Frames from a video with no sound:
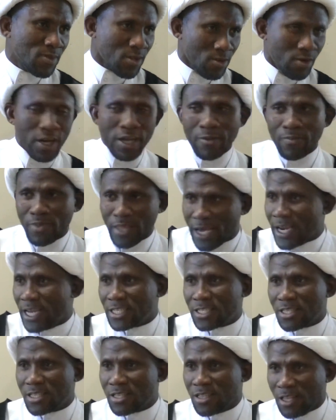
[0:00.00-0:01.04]
Right, that
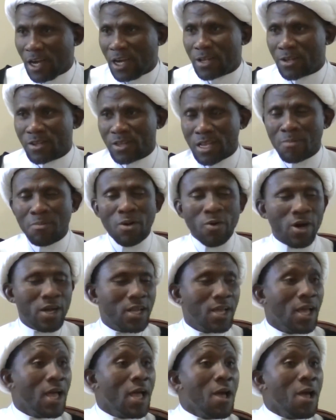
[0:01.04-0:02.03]
is that, number one.